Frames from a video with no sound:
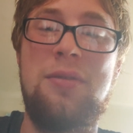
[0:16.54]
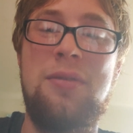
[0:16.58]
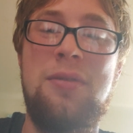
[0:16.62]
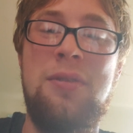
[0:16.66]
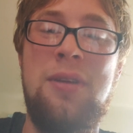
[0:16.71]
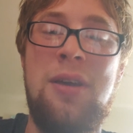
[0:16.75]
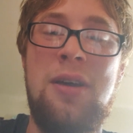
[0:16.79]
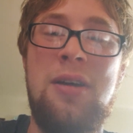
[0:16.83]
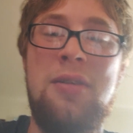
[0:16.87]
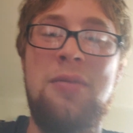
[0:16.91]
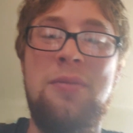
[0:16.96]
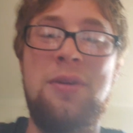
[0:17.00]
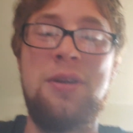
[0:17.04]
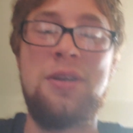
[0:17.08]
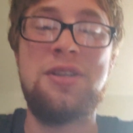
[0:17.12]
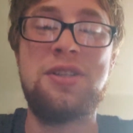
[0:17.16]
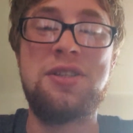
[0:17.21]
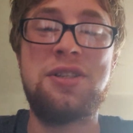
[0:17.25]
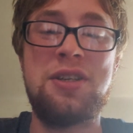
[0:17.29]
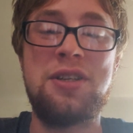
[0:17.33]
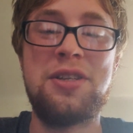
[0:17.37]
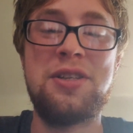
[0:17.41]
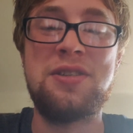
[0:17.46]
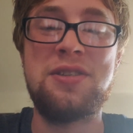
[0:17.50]
yeah, my
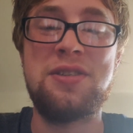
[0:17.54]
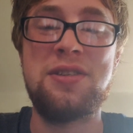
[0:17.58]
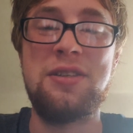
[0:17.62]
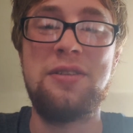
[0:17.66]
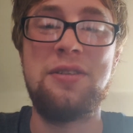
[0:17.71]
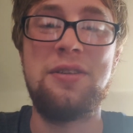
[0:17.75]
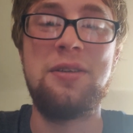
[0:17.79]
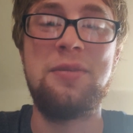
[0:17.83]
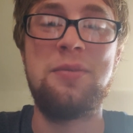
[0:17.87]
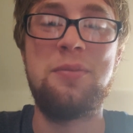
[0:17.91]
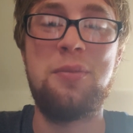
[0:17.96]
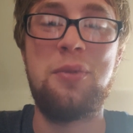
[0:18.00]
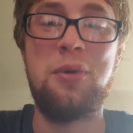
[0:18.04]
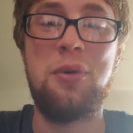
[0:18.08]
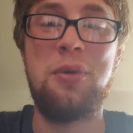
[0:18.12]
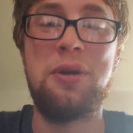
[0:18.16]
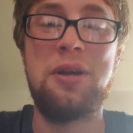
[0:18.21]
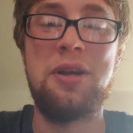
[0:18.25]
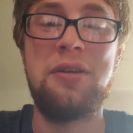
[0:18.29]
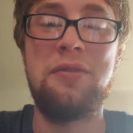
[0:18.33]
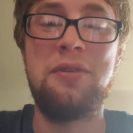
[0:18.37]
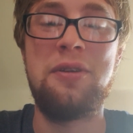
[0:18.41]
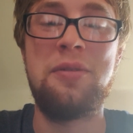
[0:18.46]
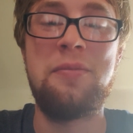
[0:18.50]
shitty ceiling, but
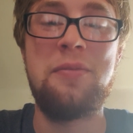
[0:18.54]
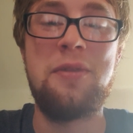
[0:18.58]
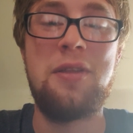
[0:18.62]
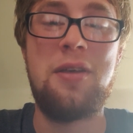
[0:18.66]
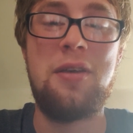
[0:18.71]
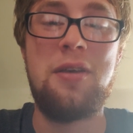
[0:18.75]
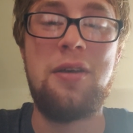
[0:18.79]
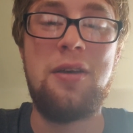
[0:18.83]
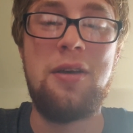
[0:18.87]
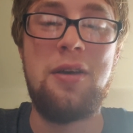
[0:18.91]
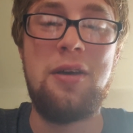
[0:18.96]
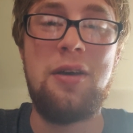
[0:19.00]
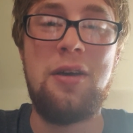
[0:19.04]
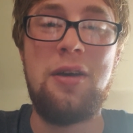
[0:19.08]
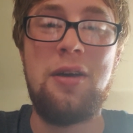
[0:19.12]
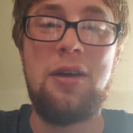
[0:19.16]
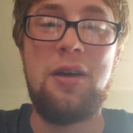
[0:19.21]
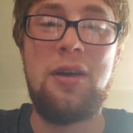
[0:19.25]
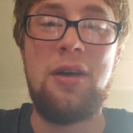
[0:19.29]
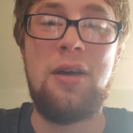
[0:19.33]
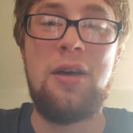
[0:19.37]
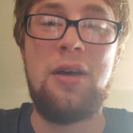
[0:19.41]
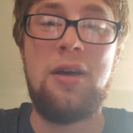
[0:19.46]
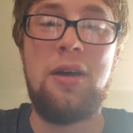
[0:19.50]
whatever.
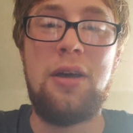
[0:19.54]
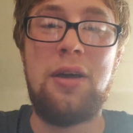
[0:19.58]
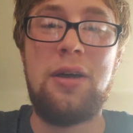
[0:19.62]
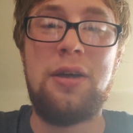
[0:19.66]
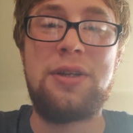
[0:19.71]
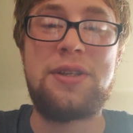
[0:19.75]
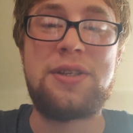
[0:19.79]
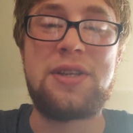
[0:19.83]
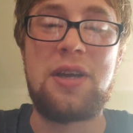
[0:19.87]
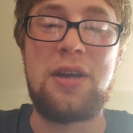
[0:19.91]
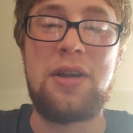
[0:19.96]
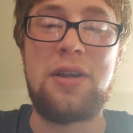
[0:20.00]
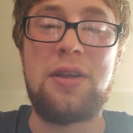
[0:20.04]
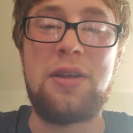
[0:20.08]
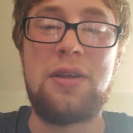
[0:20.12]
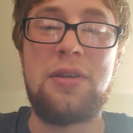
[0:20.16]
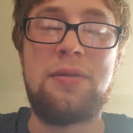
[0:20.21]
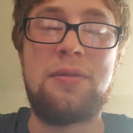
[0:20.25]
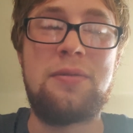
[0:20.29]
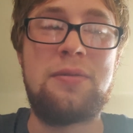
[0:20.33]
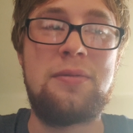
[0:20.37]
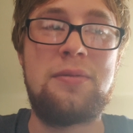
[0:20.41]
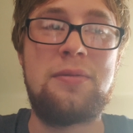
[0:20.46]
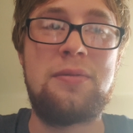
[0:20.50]
Just kind of
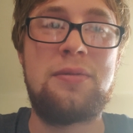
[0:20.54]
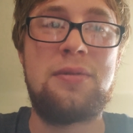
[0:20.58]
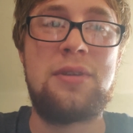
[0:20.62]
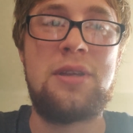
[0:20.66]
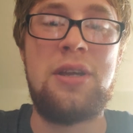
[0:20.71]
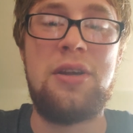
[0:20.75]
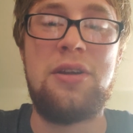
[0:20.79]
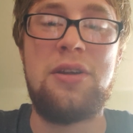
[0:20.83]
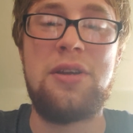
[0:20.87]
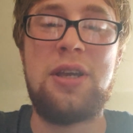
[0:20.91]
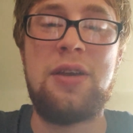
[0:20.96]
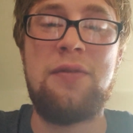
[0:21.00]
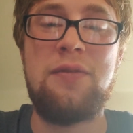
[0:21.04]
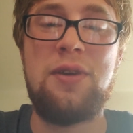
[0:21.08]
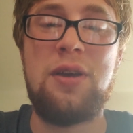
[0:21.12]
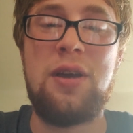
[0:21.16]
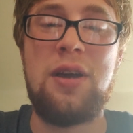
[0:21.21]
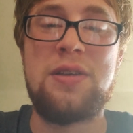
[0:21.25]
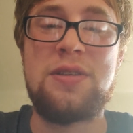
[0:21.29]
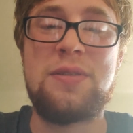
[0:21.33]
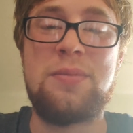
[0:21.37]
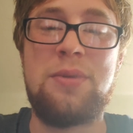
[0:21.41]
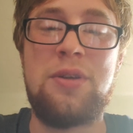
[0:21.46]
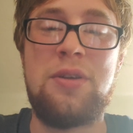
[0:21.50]
here to give you
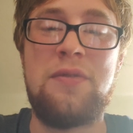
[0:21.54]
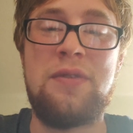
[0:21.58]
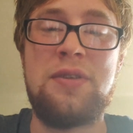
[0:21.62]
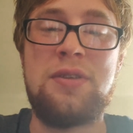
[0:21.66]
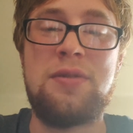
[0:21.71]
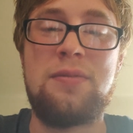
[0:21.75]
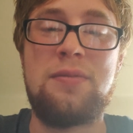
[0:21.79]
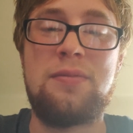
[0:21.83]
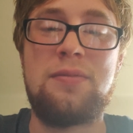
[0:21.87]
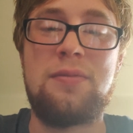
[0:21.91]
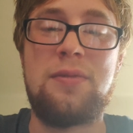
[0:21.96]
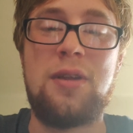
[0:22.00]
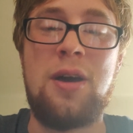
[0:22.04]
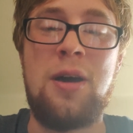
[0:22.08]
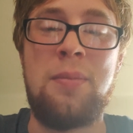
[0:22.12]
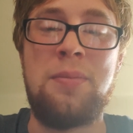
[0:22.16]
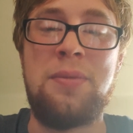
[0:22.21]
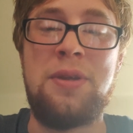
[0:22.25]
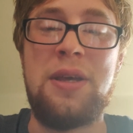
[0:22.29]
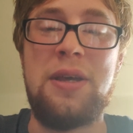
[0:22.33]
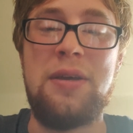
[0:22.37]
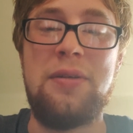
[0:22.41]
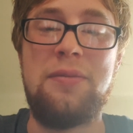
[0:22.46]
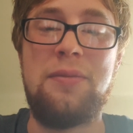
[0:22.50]
guys a bit of an
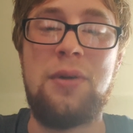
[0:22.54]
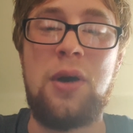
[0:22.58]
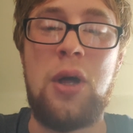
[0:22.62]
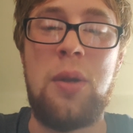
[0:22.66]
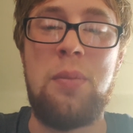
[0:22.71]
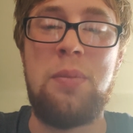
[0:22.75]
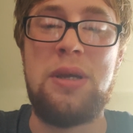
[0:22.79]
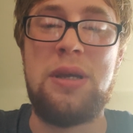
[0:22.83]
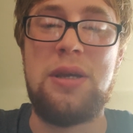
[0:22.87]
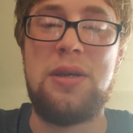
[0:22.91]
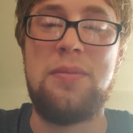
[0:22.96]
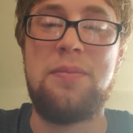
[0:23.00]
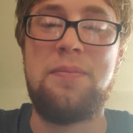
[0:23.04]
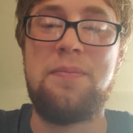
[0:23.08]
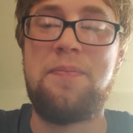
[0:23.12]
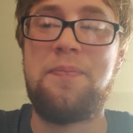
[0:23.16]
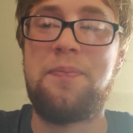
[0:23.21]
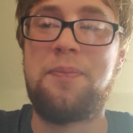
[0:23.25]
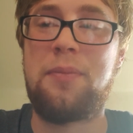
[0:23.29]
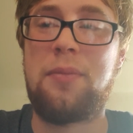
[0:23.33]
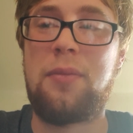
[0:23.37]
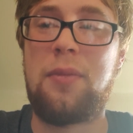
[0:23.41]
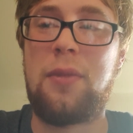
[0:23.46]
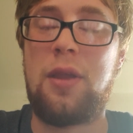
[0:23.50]
update on me.
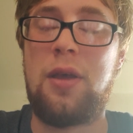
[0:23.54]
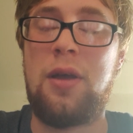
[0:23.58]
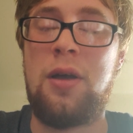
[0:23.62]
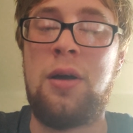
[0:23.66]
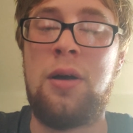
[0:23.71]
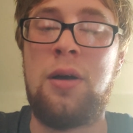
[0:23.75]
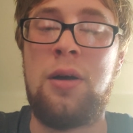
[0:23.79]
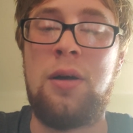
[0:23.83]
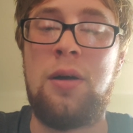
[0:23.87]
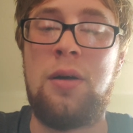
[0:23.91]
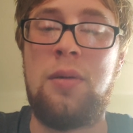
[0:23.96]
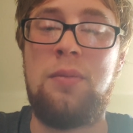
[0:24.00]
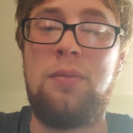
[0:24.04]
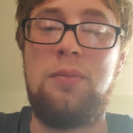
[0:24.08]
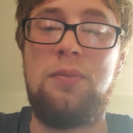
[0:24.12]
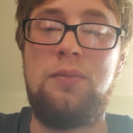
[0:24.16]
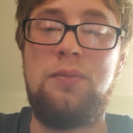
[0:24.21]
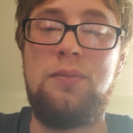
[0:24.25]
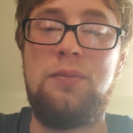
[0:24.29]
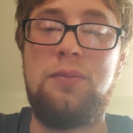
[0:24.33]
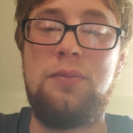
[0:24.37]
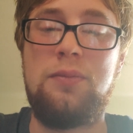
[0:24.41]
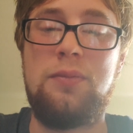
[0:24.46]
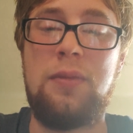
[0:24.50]
Um,
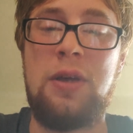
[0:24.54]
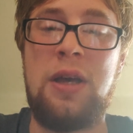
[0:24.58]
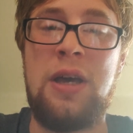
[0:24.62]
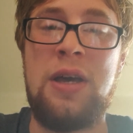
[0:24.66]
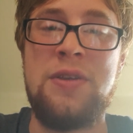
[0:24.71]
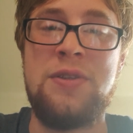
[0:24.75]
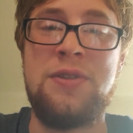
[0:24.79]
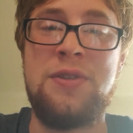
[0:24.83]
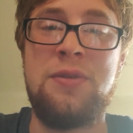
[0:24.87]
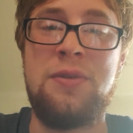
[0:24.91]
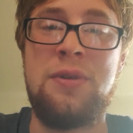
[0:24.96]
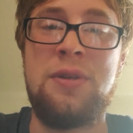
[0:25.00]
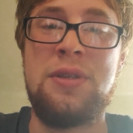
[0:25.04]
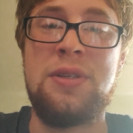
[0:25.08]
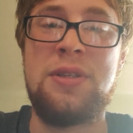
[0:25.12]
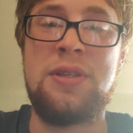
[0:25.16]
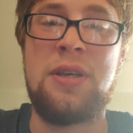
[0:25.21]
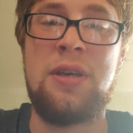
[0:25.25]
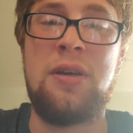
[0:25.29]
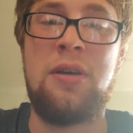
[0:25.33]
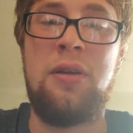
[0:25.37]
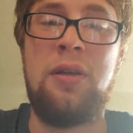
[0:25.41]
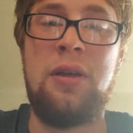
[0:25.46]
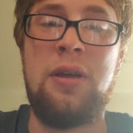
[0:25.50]
as you can
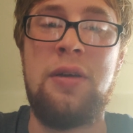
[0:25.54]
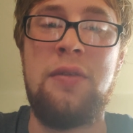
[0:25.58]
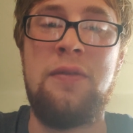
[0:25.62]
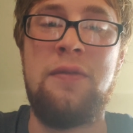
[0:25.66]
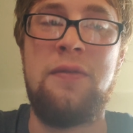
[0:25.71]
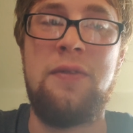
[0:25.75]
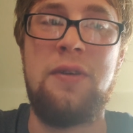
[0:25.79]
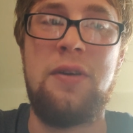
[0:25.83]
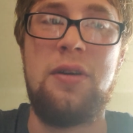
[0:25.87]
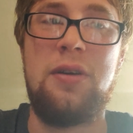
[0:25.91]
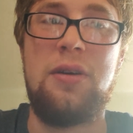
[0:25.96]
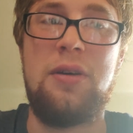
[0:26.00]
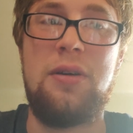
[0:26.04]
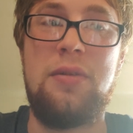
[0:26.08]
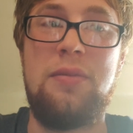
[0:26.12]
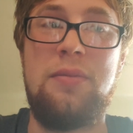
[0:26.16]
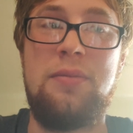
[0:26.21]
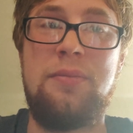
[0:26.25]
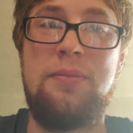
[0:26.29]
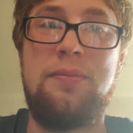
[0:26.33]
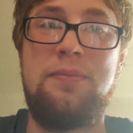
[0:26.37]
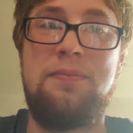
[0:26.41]
tell, I've uh,